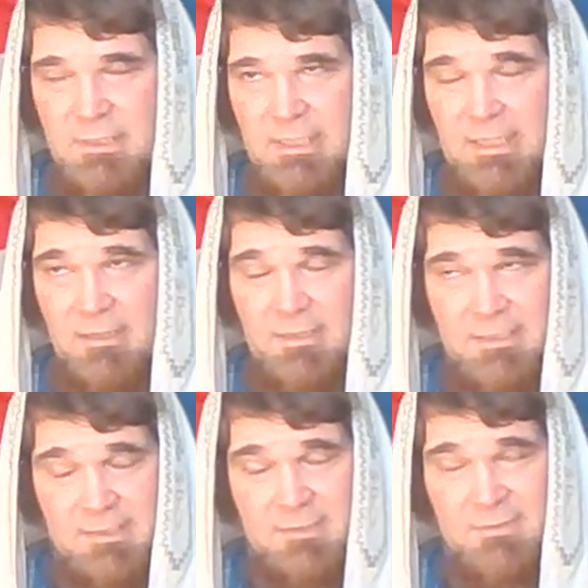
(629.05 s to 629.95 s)
You know,
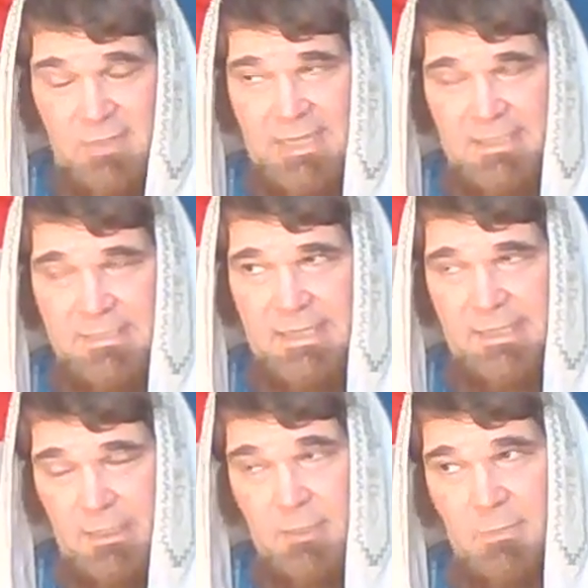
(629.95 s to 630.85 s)
it's like you say,
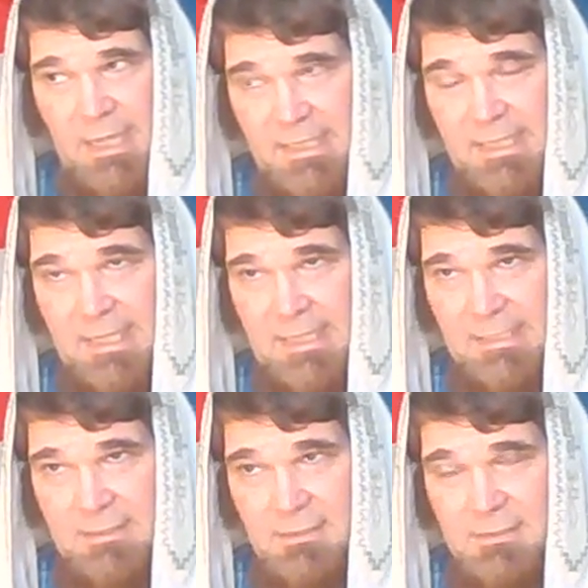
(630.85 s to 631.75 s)
you're my
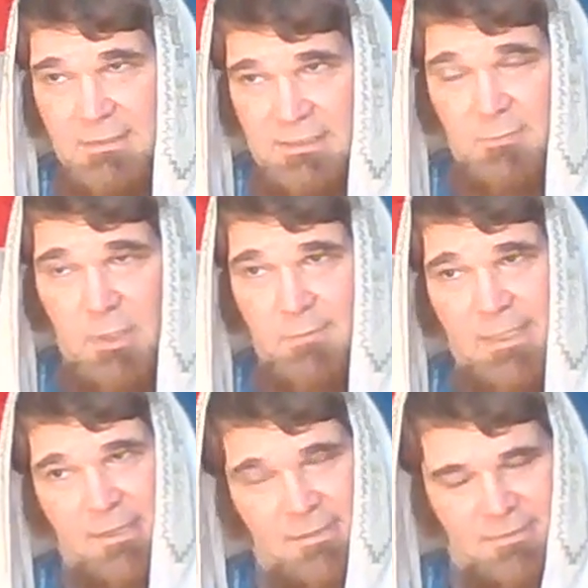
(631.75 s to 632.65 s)
kid. Come over
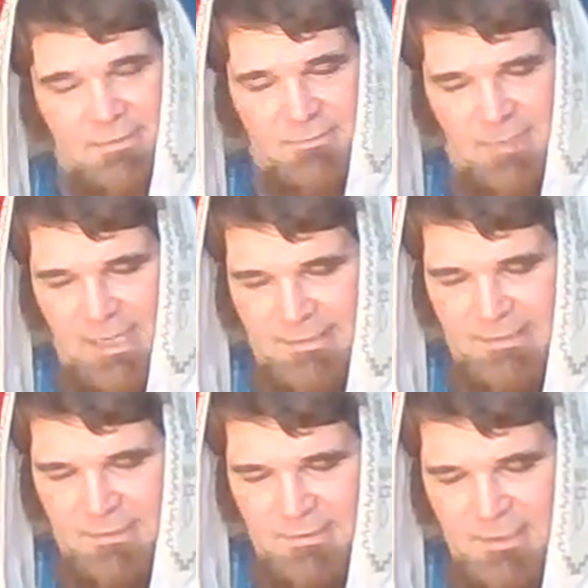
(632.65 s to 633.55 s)
here, you little
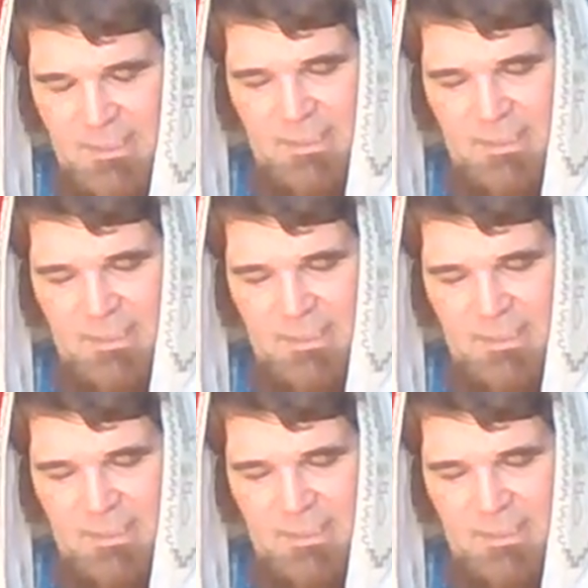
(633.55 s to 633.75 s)
rascal.